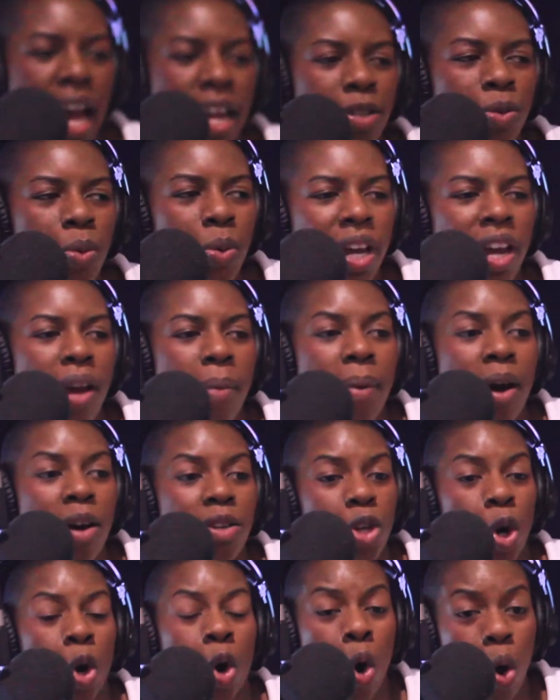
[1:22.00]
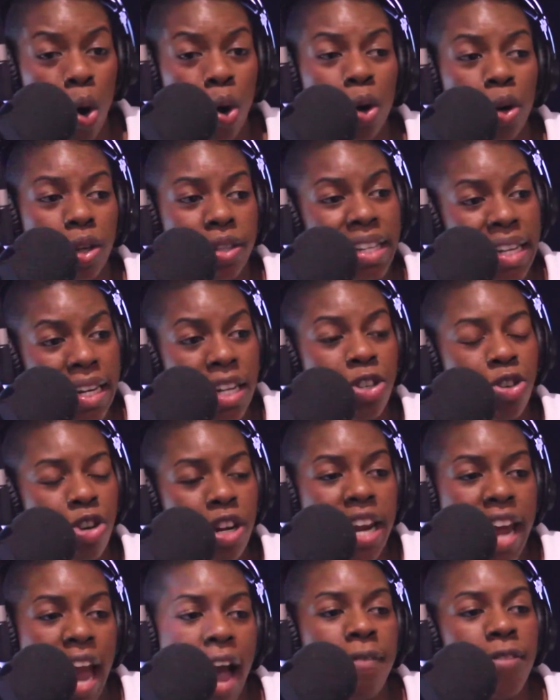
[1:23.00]
and talking about gogos
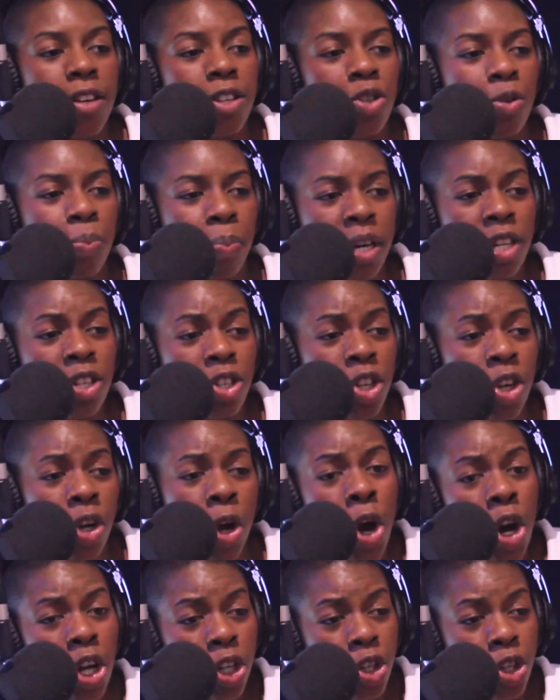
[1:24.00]
literally having to pinch you,